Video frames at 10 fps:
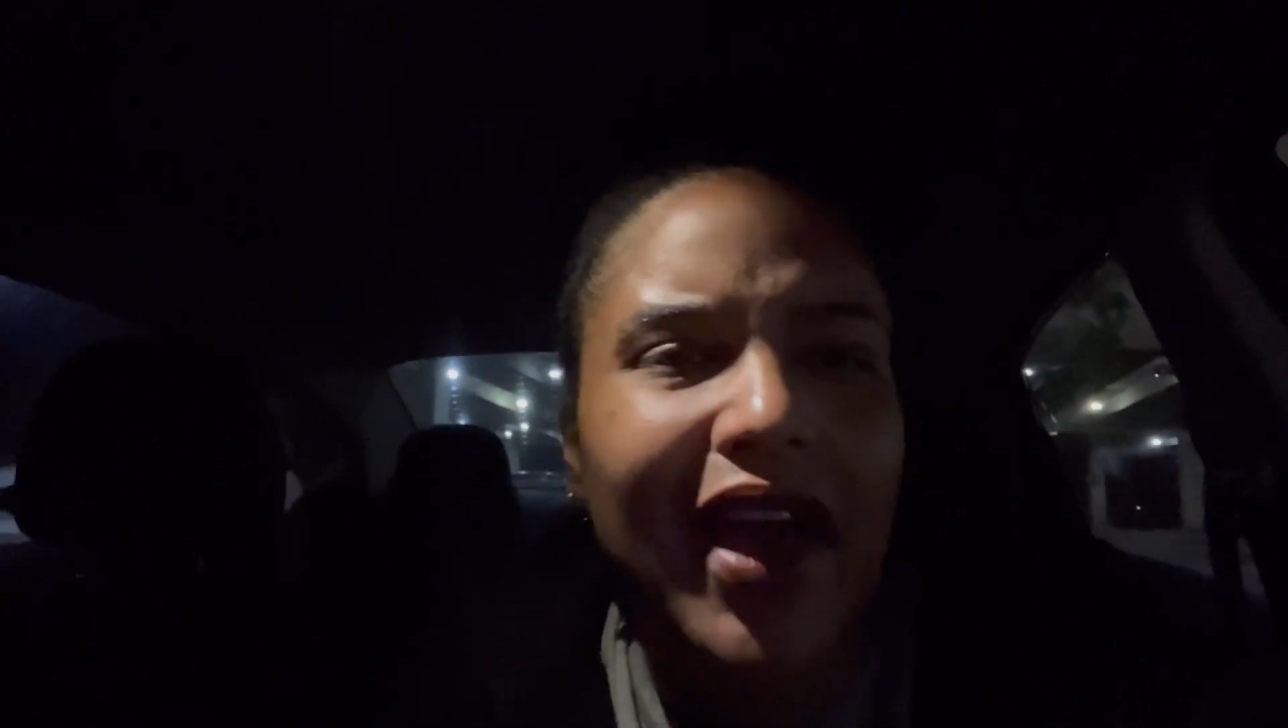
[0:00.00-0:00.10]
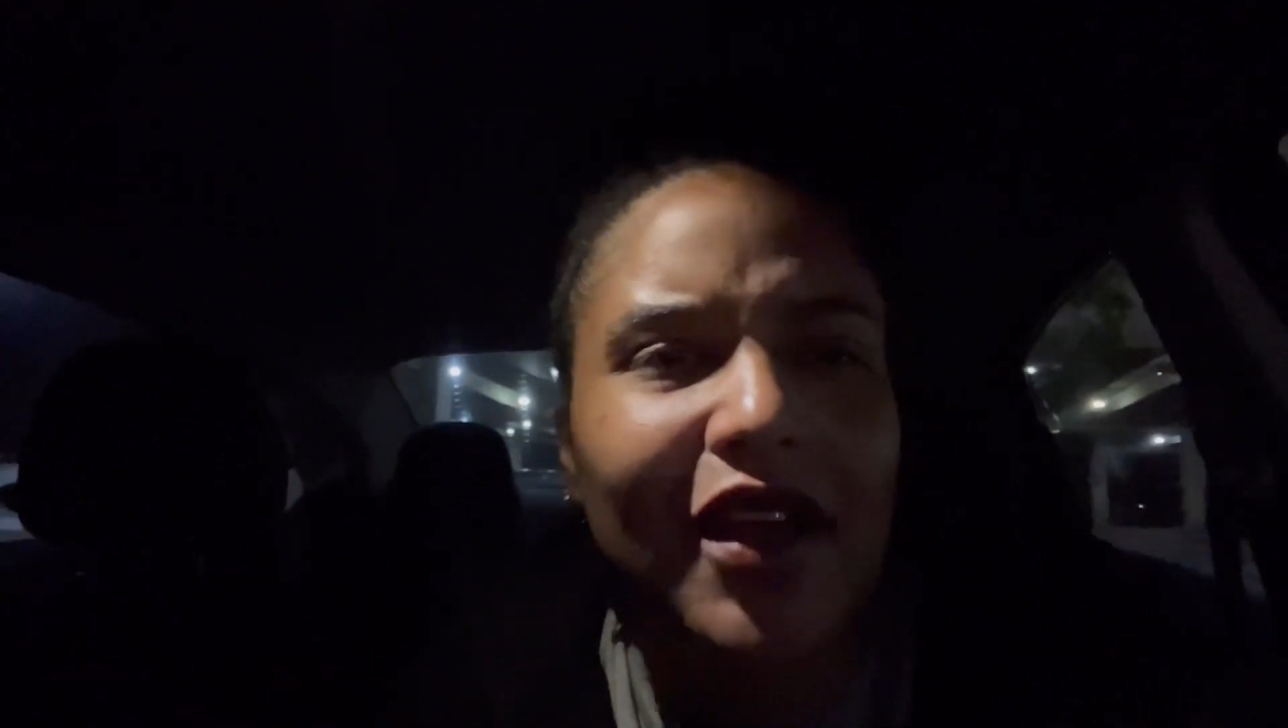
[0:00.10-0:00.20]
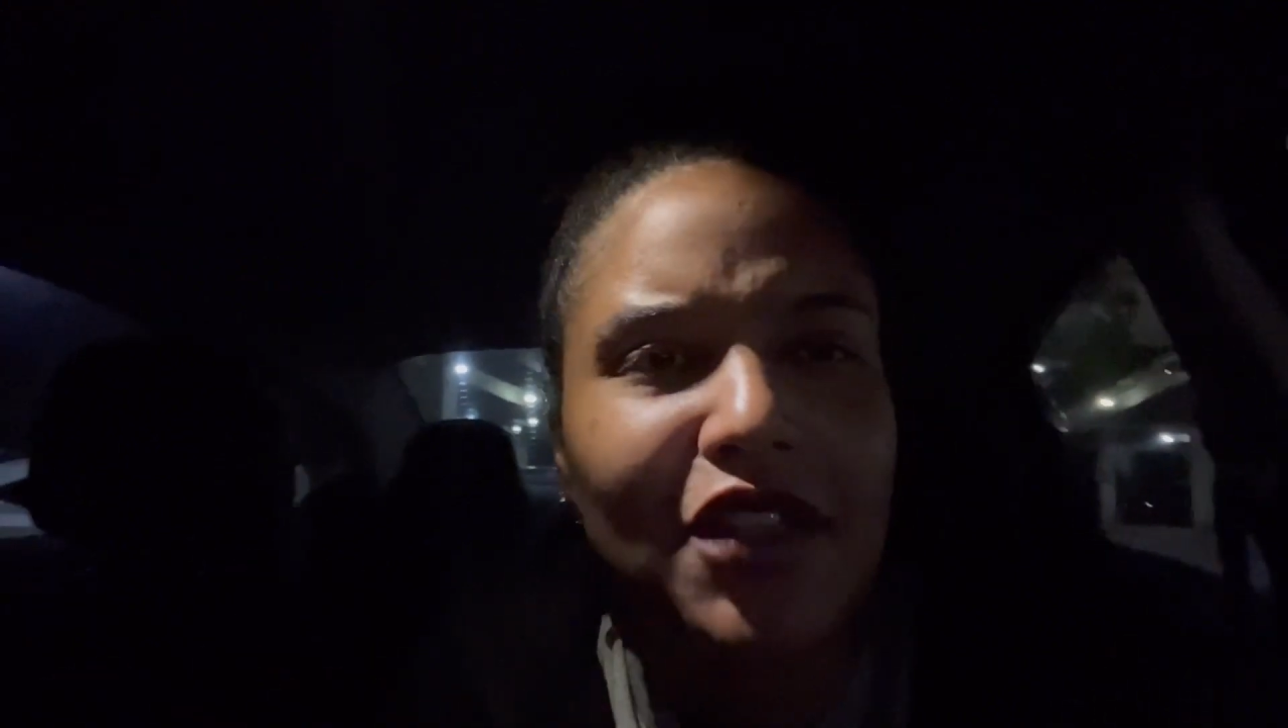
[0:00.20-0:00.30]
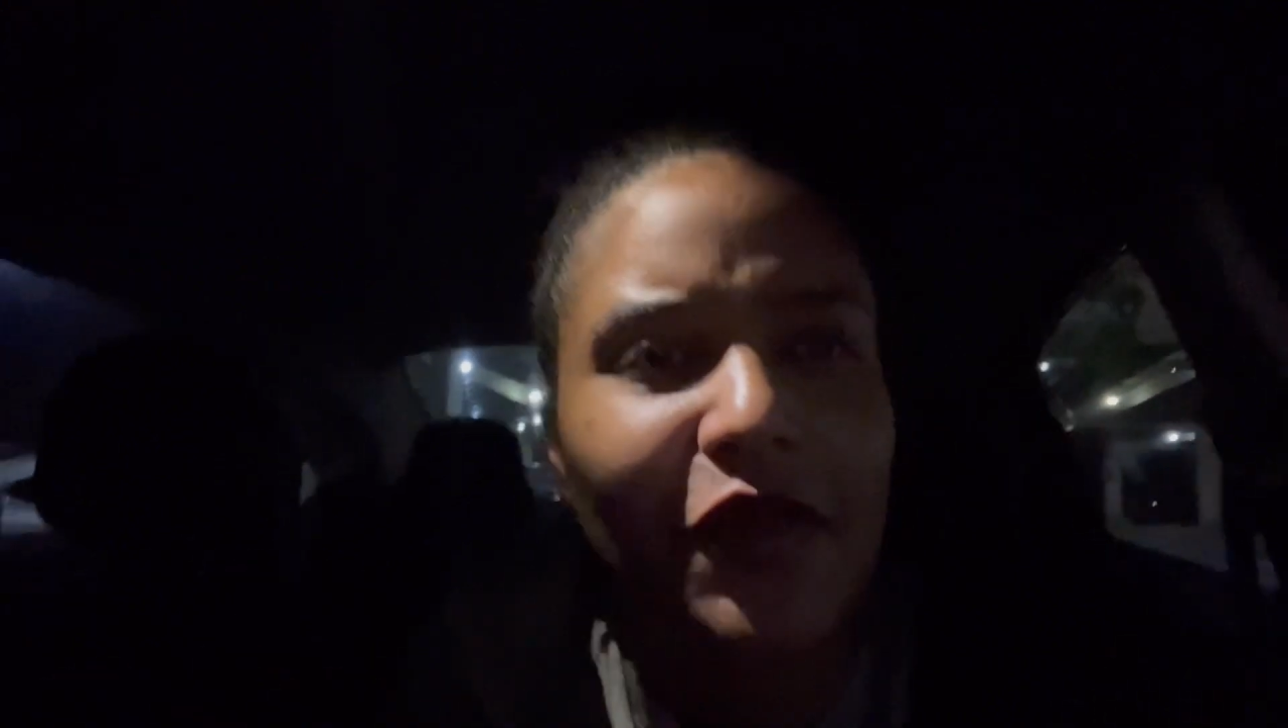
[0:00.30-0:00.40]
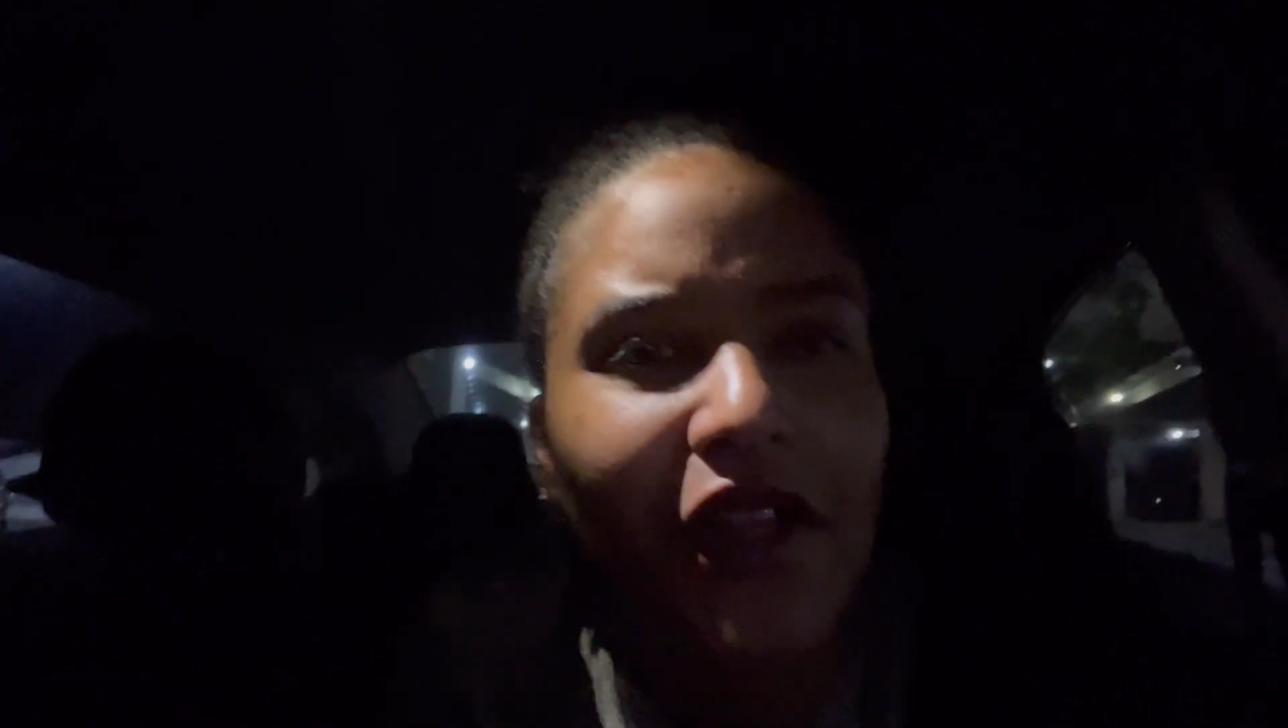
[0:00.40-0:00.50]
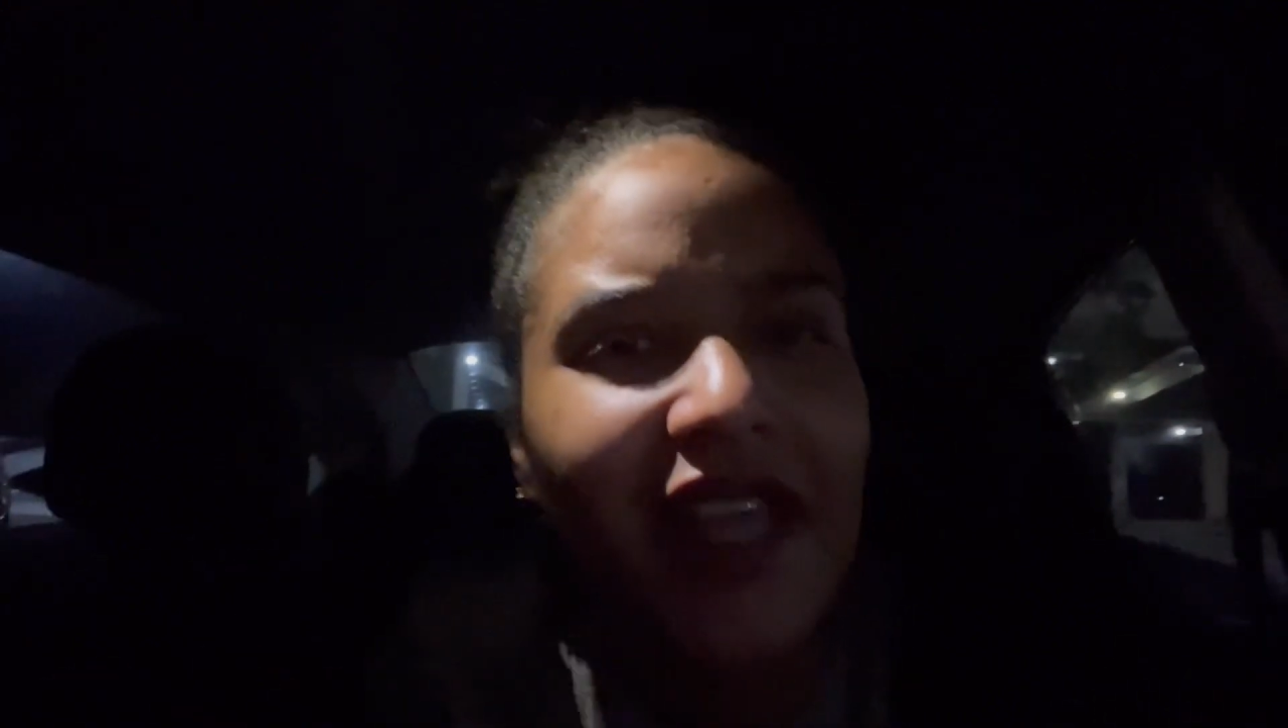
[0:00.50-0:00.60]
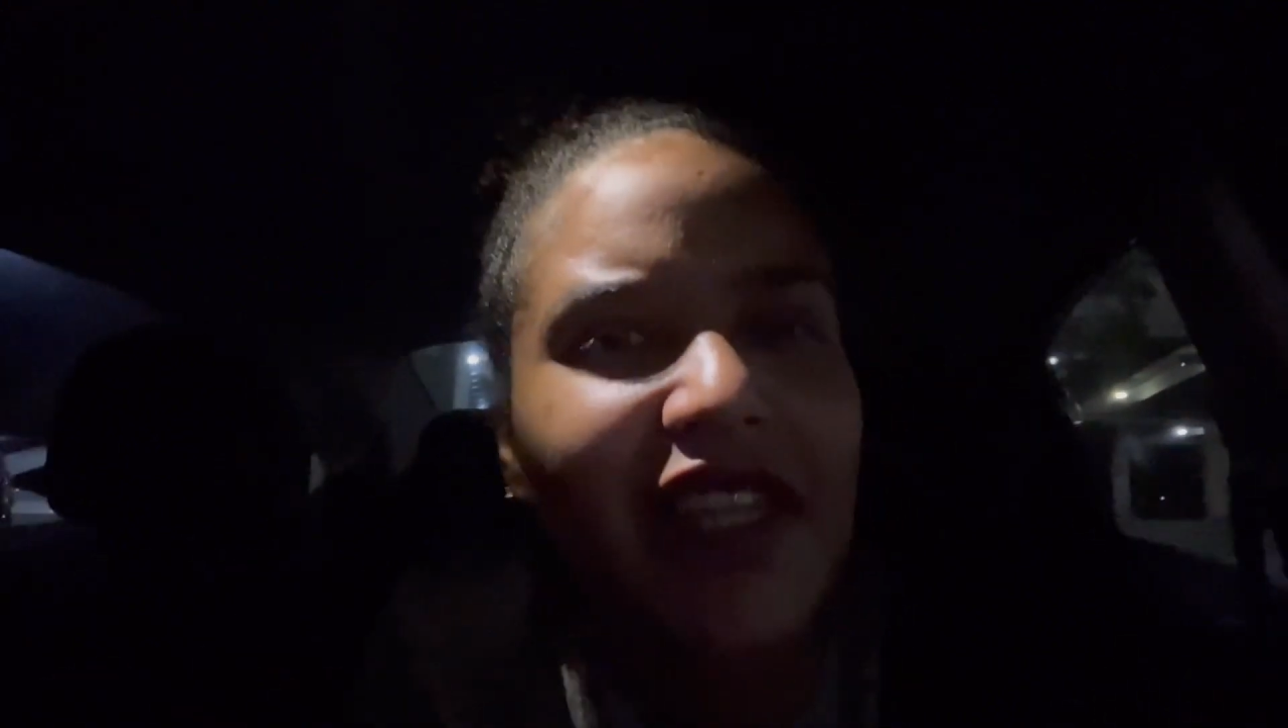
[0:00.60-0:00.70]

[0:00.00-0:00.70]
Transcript: I also feel like